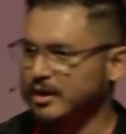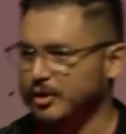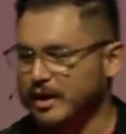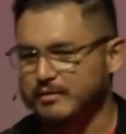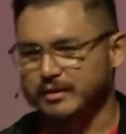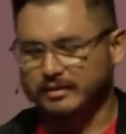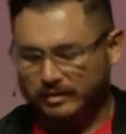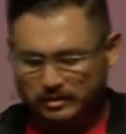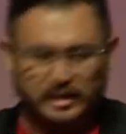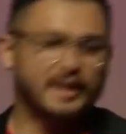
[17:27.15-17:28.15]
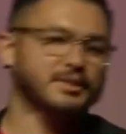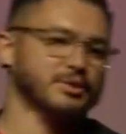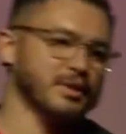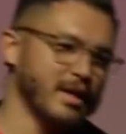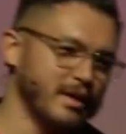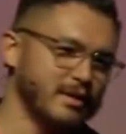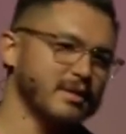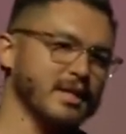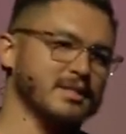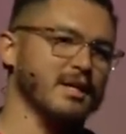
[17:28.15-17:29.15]
Or even yesterday,
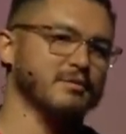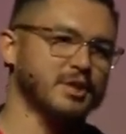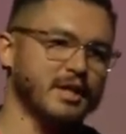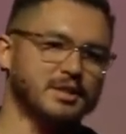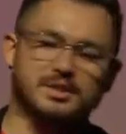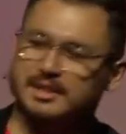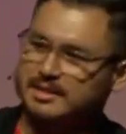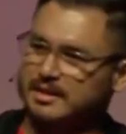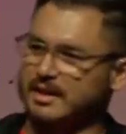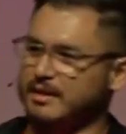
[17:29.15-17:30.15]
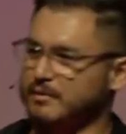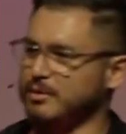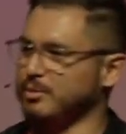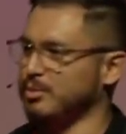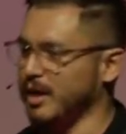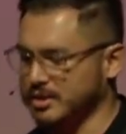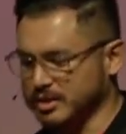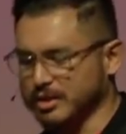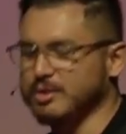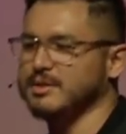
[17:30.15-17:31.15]
things have changed since then. If you watch
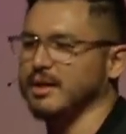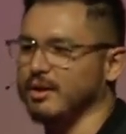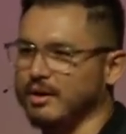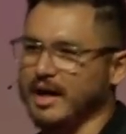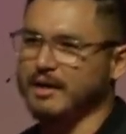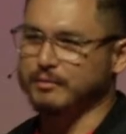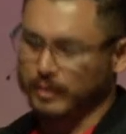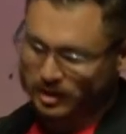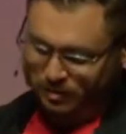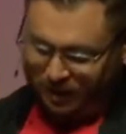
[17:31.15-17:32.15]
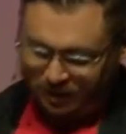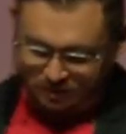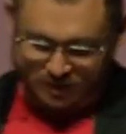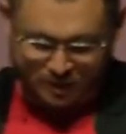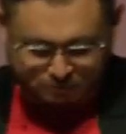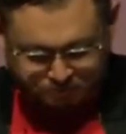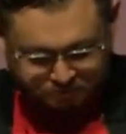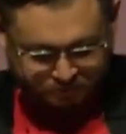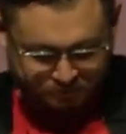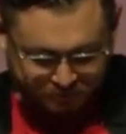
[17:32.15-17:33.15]
the news at all, I avoid it because of that.
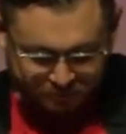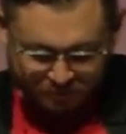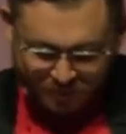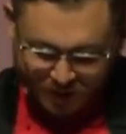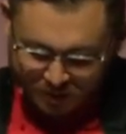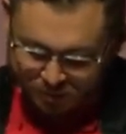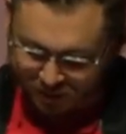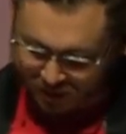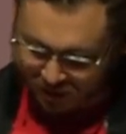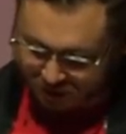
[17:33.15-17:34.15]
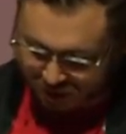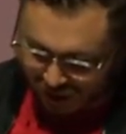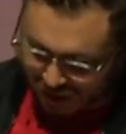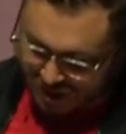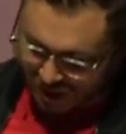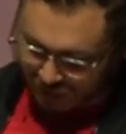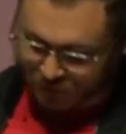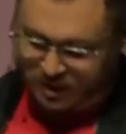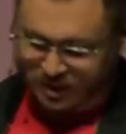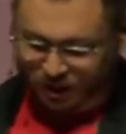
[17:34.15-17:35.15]
But things change
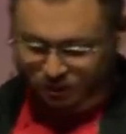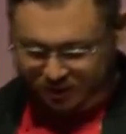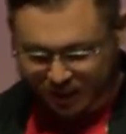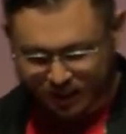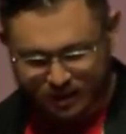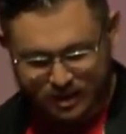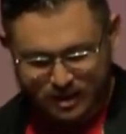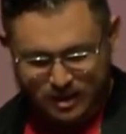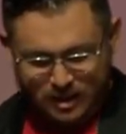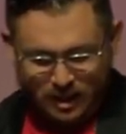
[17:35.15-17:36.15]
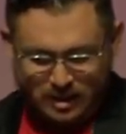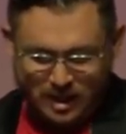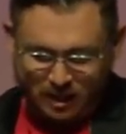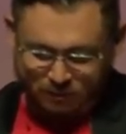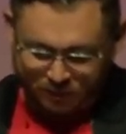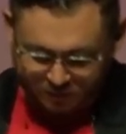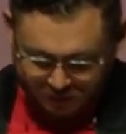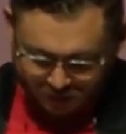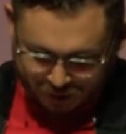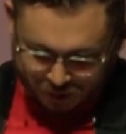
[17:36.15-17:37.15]
every single day, and yet in
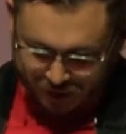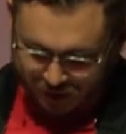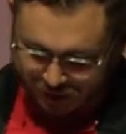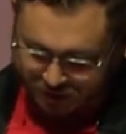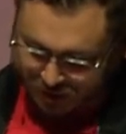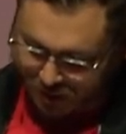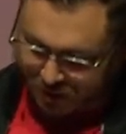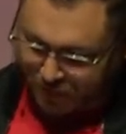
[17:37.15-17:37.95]
1,500 years,